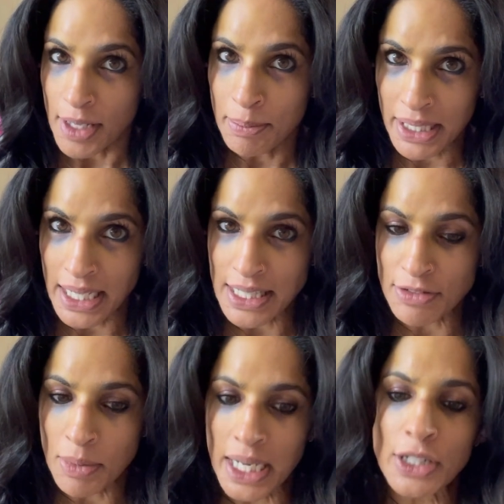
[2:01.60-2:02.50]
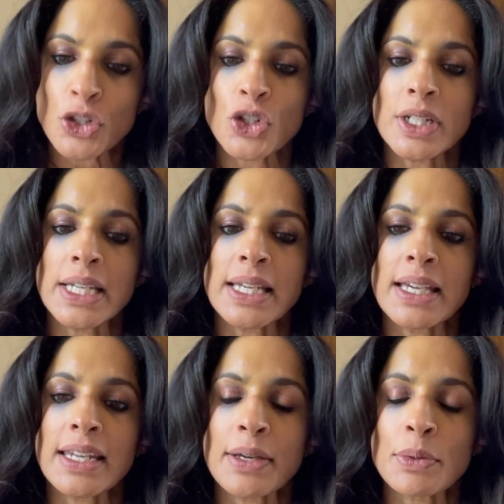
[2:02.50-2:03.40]
because of my injury,
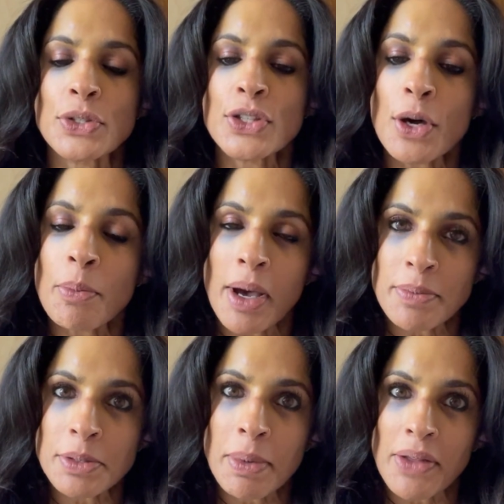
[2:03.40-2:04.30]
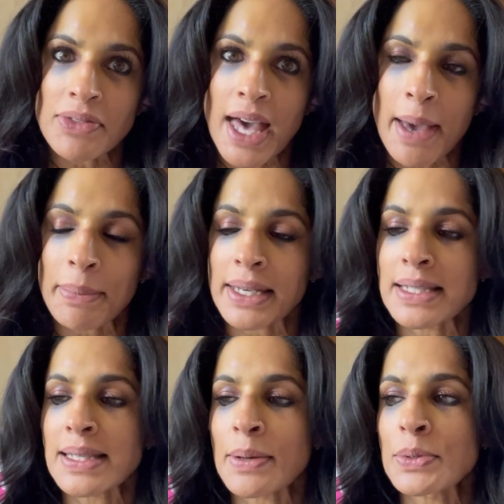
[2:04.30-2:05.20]
and I was so bummed about that
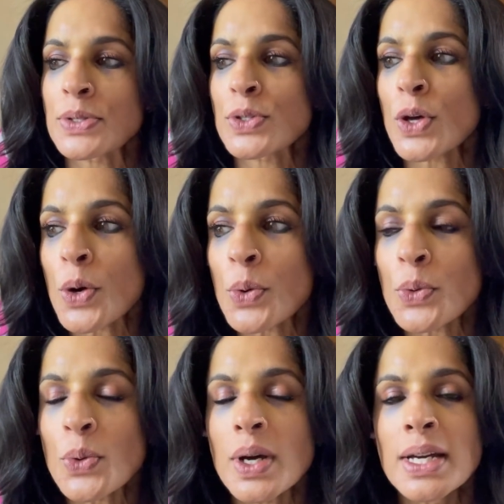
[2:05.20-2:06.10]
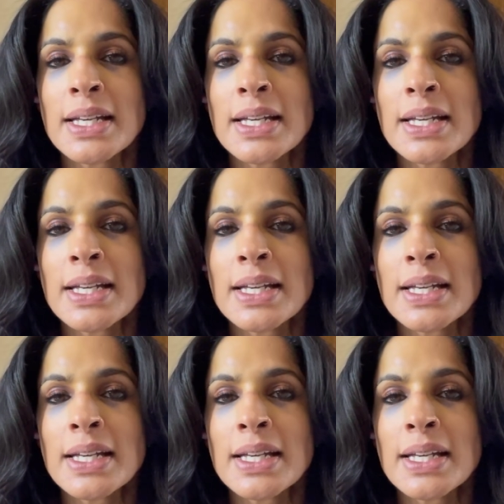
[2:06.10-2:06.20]
because I was so